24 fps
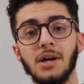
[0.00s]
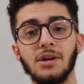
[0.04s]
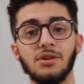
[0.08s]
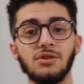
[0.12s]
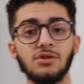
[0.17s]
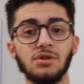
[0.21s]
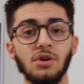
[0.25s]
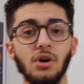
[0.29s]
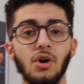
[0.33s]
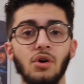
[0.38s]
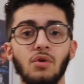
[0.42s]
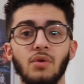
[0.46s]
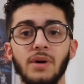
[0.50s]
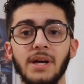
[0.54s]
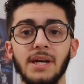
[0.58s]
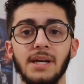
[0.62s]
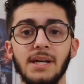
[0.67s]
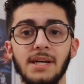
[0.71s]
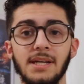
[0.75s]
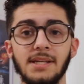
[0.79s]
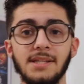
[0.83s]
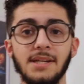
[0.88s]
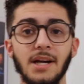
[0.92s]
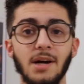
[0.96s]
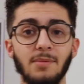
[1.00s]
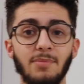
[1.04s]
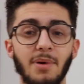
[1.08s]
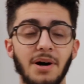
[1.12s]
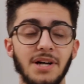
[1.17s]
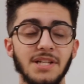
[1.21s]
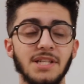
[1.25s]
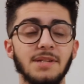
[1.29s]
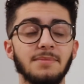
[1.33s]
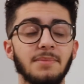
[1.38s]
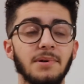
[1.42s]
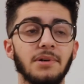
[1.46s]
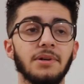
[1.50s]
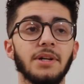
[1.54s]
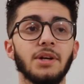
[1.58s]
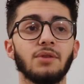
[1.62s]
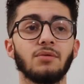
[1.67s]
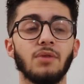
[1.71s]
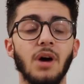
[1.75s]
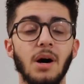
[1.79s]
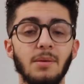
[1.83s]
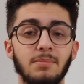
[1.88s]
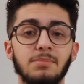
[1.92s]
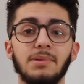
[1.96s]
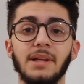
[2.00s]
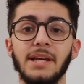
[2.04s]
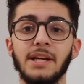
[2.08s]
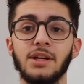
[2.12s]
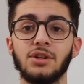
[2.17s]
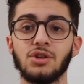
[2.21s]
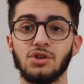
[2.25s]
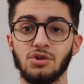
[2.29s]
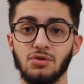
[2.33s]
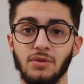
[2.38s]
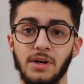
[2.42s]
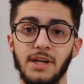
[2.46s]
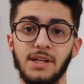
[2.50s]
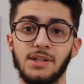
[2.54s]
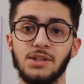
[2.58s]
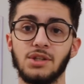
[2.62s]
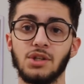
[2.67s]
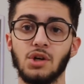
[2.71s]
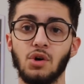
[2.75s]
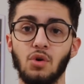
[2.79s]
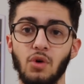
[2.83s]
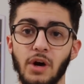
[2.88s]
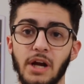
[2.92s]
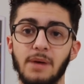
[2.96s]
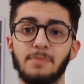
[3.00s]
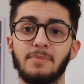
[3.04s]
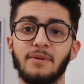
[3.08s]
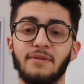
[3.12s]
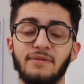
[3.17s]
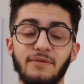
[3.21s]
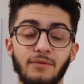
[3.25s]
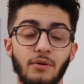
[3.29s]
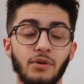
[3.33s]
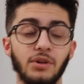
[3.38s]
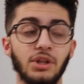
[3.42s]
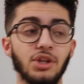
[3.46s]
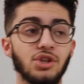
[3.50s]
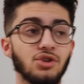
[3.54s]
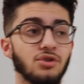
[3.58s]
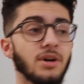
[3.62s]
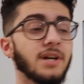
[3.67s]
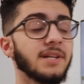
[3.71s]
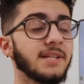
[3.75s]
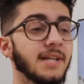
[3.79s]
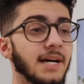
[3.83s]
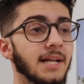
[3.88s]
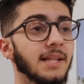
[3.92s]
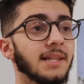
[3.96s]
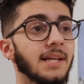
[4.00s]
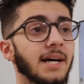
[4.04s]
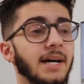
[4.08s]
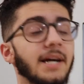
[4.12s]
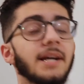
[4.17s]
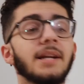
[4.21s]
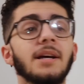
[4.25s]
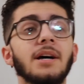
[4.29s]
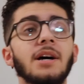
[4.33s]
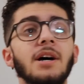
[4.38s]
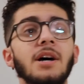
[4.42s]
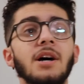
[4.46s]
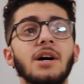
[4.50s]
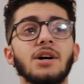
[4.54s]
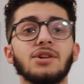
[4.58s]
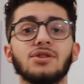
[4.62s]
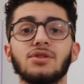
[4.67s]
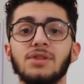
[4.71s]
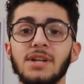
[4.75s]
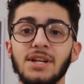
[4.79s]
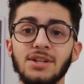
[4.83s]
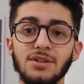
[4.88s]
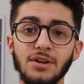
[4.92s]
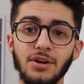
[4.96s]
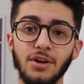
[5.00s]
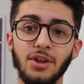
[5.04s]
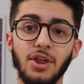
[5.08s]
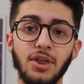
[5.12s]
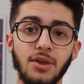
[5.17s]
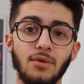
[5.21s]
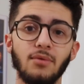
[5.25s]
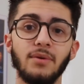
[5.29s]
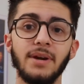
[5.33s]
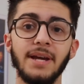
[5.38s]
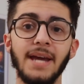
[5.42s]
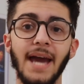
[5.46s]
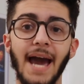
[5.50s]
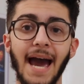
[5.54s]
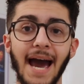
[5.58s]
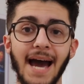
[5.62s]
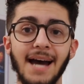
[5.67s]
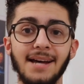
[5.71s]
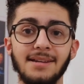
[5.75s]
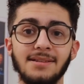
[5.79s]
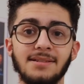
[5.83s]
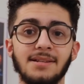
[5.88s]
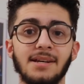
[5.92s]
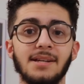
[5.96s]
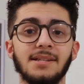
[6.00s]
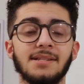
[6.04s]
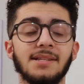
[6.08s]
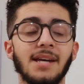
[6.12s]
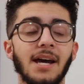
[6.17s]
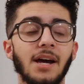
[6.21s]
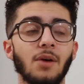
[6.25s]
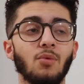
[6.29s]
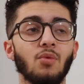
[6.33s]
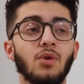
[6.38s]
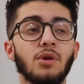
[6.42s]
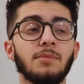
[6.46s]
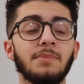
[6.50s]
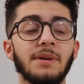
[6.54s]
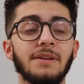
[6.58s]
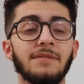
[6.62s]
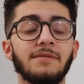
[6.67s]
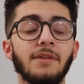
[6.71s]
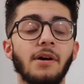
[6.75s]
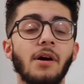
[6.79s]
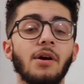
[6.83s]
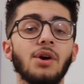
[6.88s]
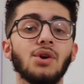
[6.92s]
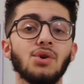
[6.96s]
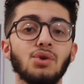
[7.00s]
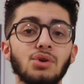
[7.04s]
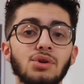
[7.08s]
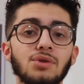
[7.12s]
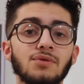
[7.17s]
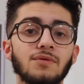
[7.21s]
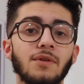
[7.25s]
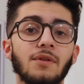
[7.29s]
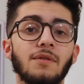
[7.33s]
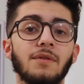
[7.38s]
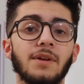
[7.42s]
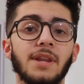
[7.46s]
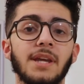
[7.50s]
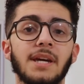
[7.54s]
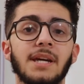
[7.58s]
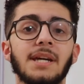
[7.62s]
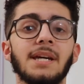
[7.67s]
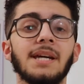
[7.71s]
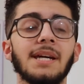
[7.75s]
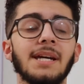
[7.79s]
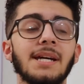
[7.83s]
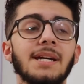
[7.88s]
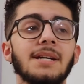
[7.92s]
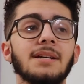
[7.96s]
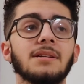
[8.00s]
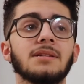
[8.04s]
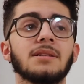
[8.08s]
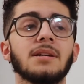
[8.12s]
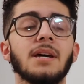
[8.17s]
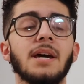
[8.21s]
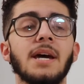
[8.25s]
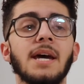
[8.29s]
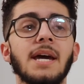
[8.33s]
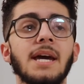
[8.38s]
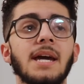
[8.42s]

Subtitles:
So is there a possibility Rob Blake trades Quick before the trade deadline? So these are three assets that would be very useful for the Kings